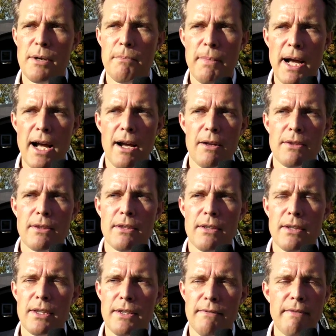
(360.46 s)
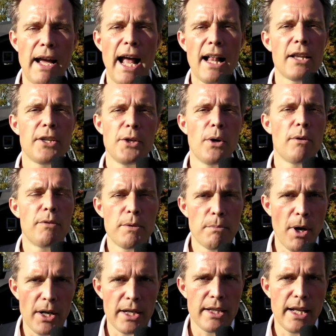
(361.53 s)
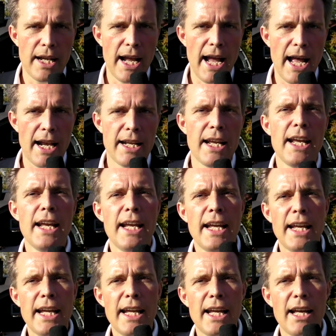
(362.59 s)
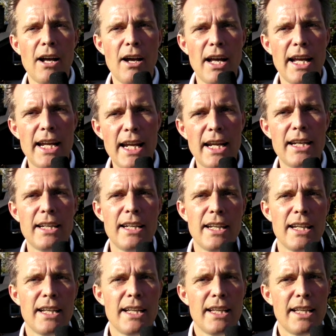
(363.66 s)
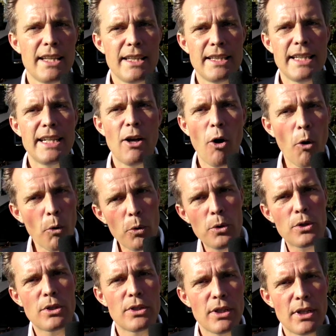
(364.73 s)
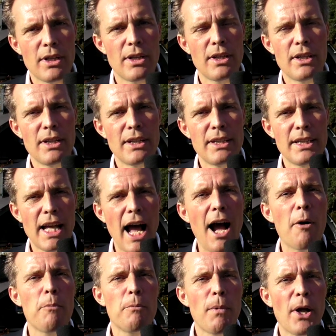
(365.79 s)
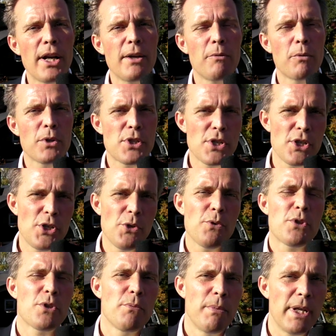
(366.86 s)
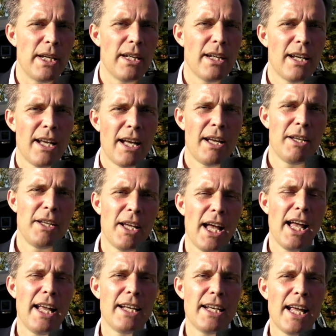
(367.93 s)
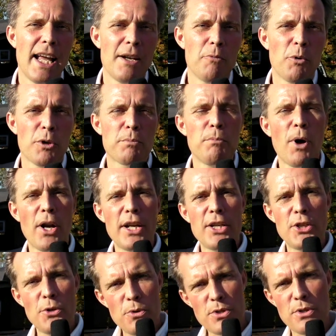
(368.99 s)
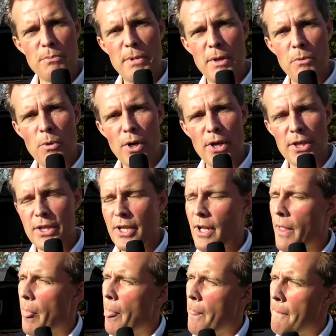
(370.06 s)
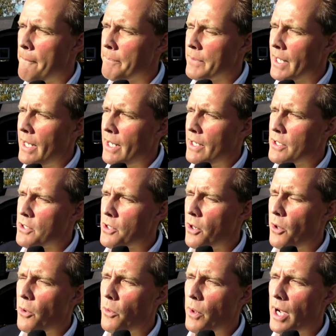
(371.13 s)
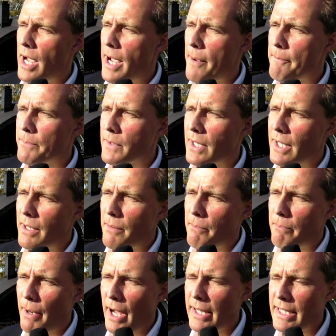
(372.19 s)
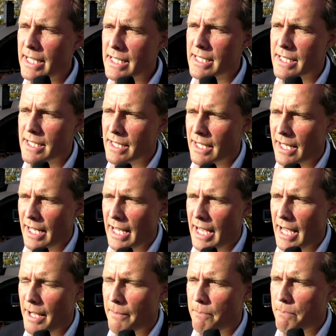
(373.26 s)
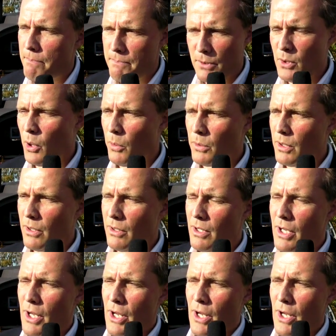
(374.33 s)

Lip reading: about the value of the money they had in the old, how money was used to be, and what money used to be worth. So by this total